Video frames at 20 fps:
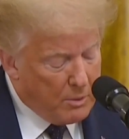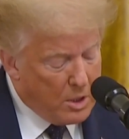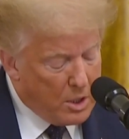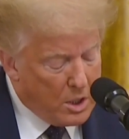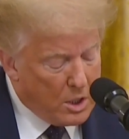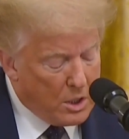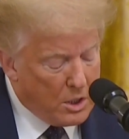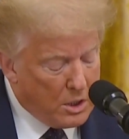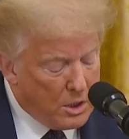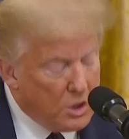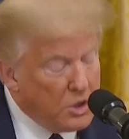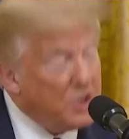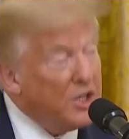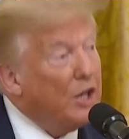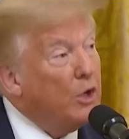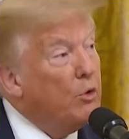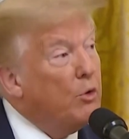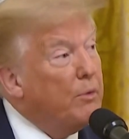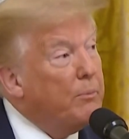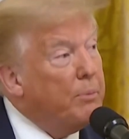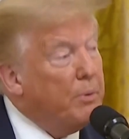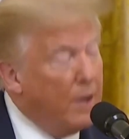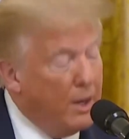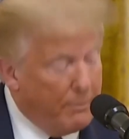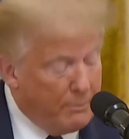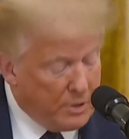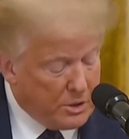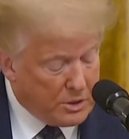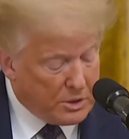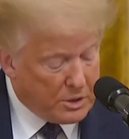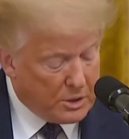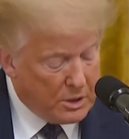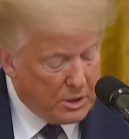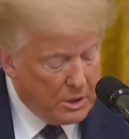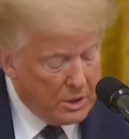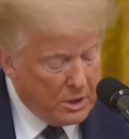our sacred promise